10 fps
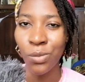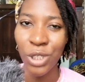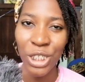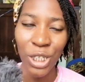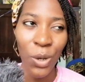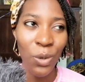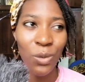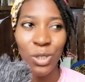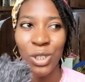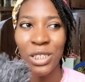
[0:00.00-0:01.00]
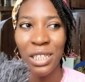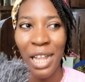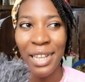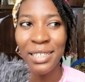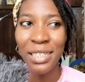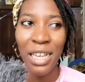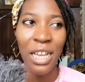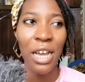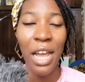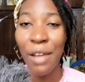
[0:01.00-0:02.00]
rich girl who just likes
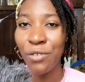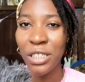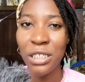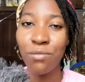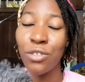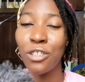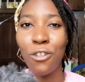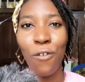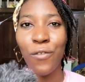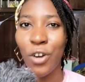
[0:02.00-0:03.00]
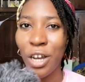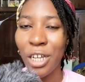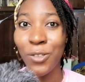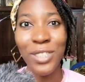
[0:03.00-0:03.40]
everything being done for her,